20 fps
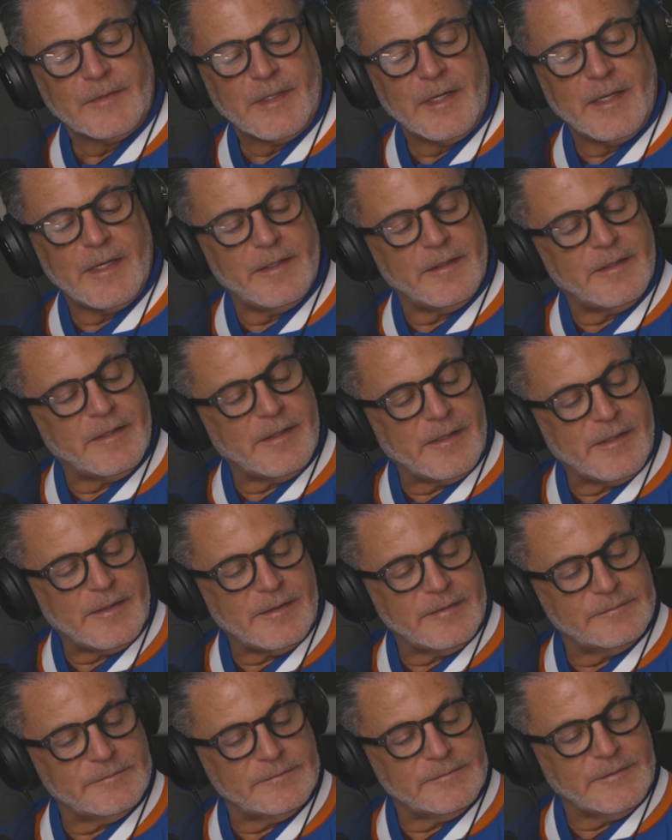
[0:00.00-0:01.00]

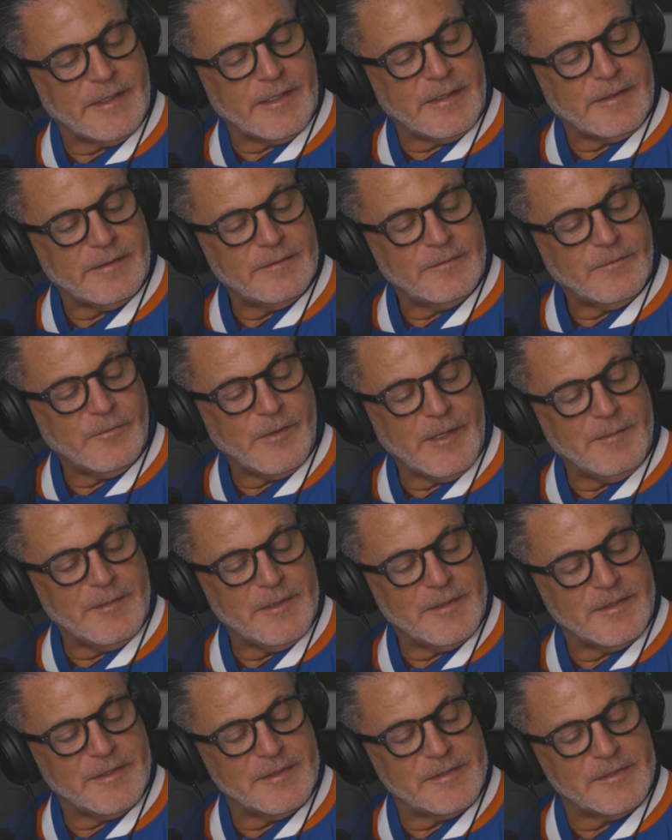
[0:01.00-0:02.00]
And,
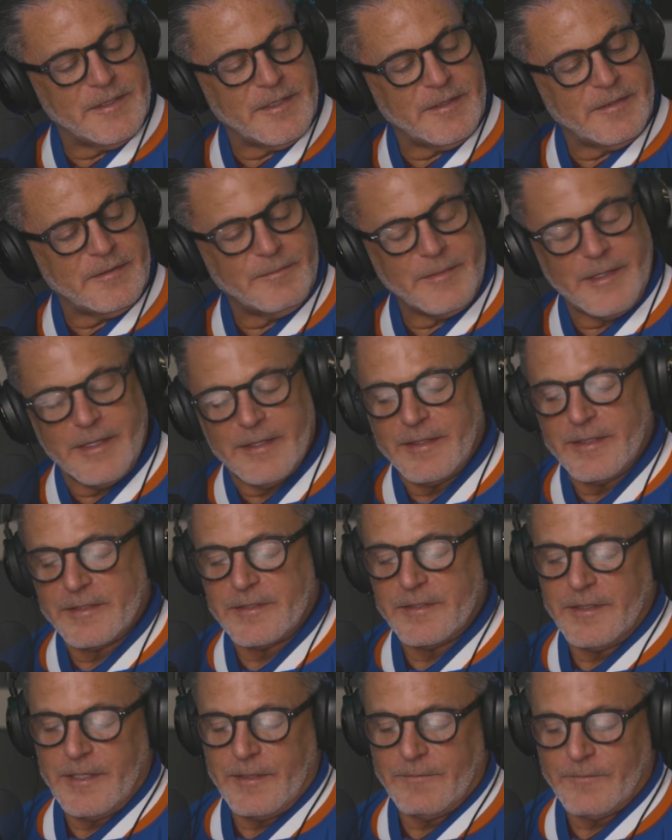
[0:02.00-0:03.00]
Wayman Tisdale. Man,
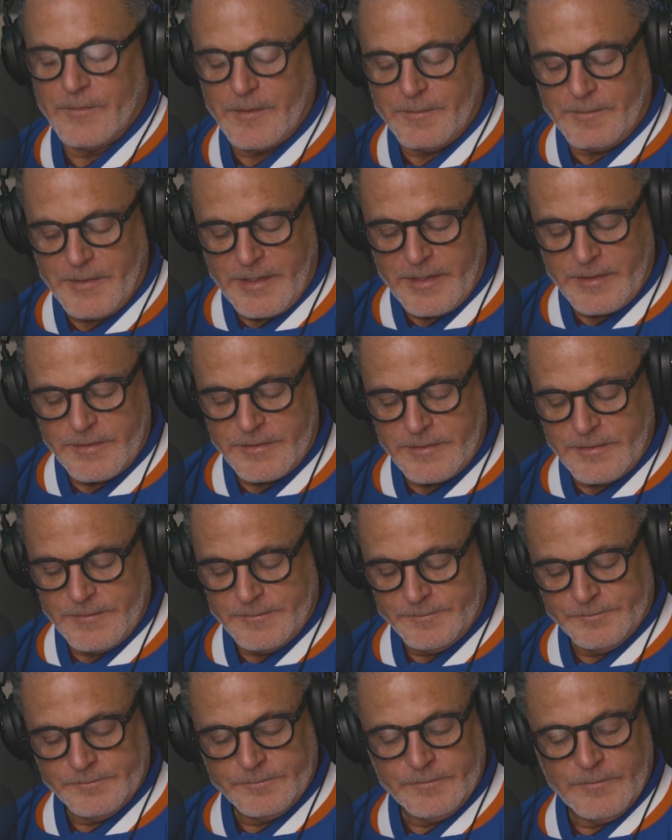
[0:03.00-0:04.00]
that's a name from the past.
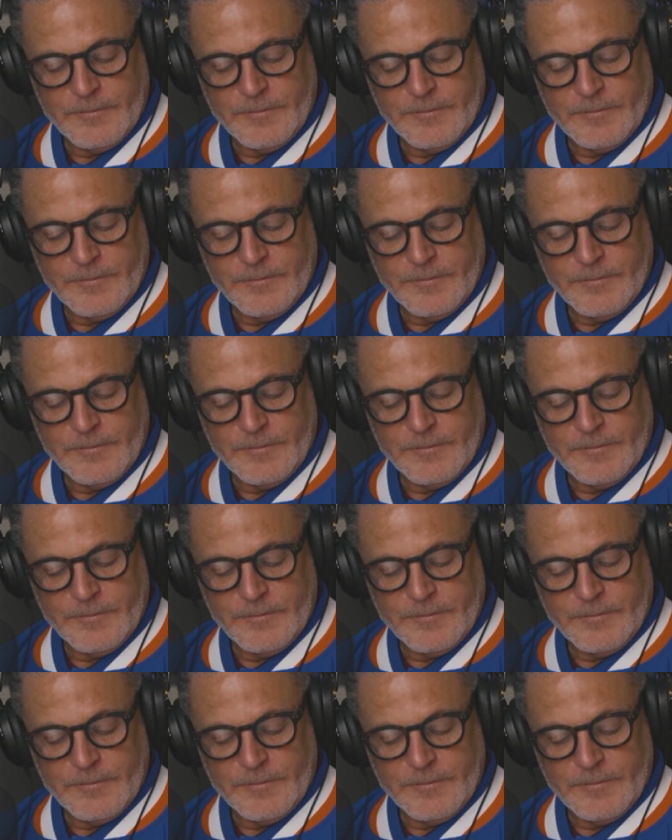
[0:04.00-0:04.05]
Mm-hmm.